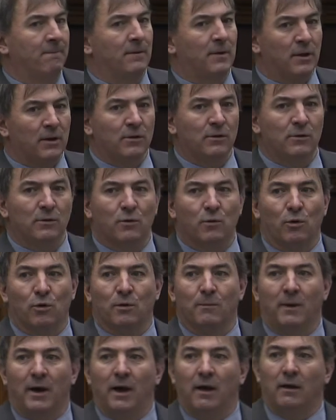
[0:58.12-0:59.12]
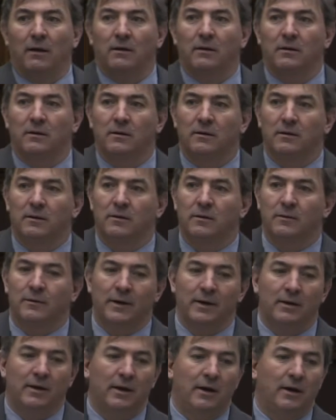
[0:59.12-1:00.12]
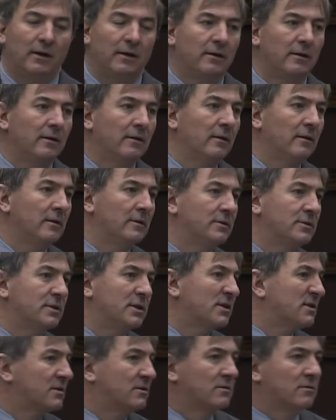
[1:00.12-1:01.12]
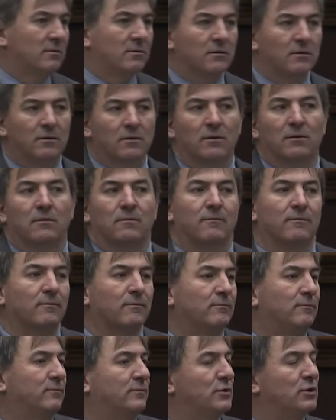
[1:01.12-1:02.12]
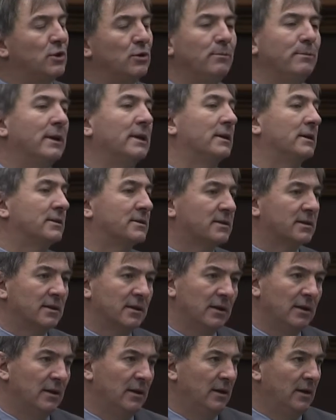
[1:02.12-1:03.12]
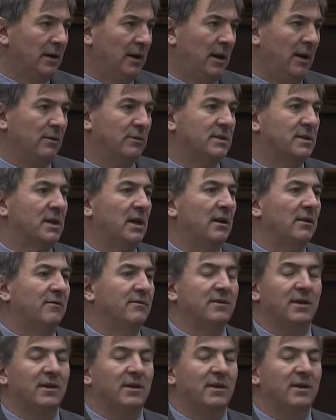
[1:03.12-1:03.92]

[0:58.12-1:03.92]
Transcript: You could do the quarter mile right there, just 2 minutes outside of